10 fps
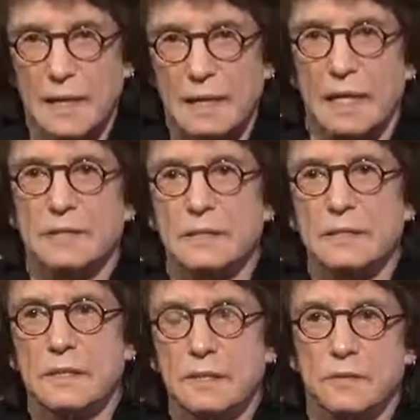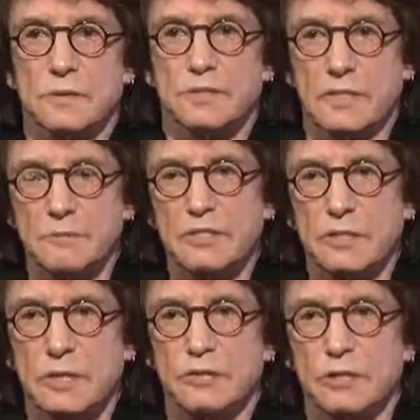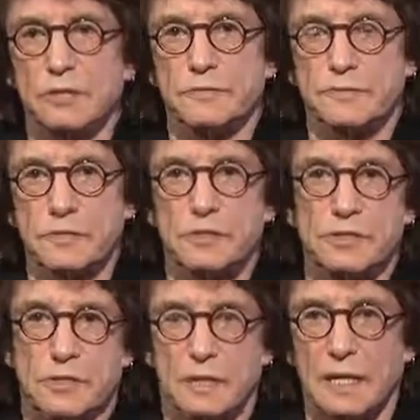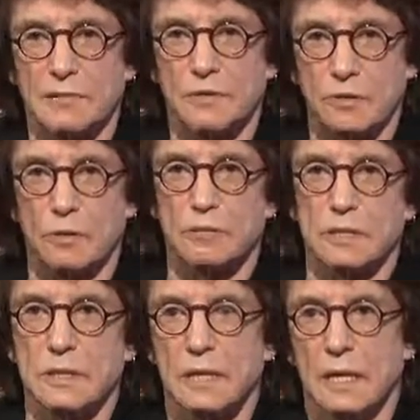I think, you know, celebrity culture confers a lot of authority.